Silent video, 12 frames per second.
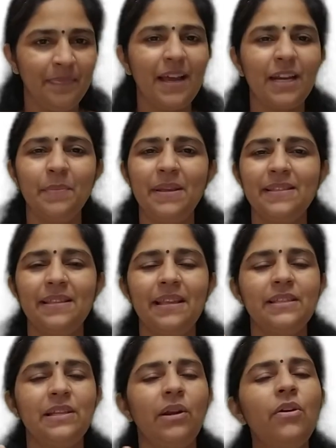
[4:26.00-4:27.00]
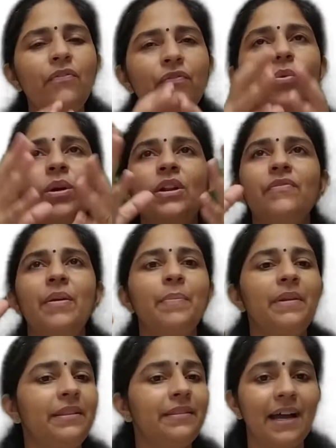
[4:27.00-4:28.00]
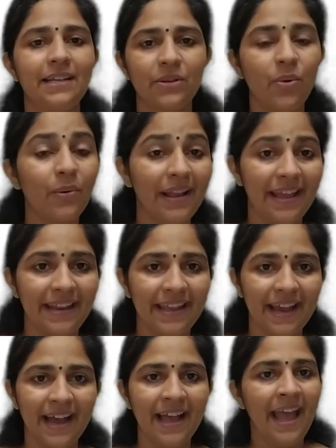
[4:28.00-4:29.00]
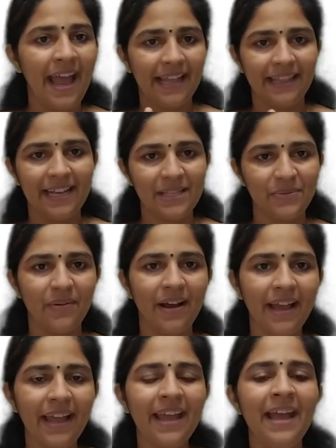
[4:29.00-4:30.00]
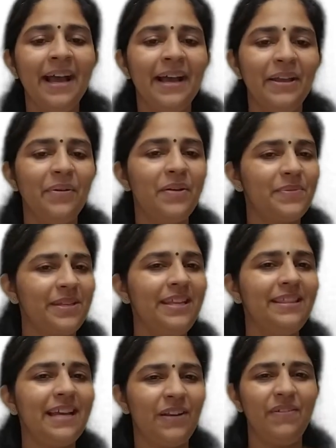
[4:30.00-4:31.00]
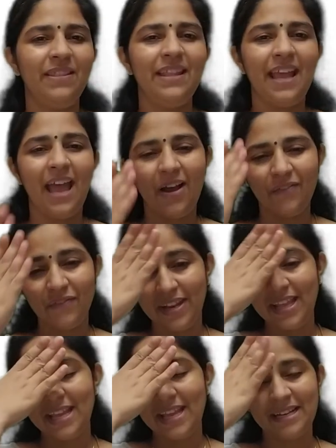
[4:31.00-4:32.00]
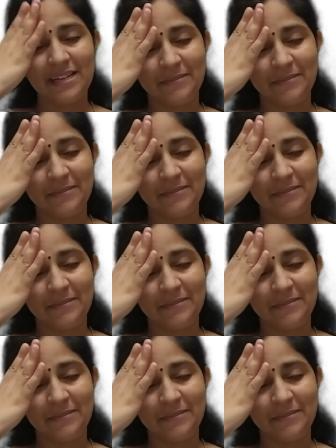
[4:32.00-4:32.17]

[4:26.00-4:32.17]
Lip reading: That means there is a lot of water vapor in that whole area. And that's why you would have seen that they have very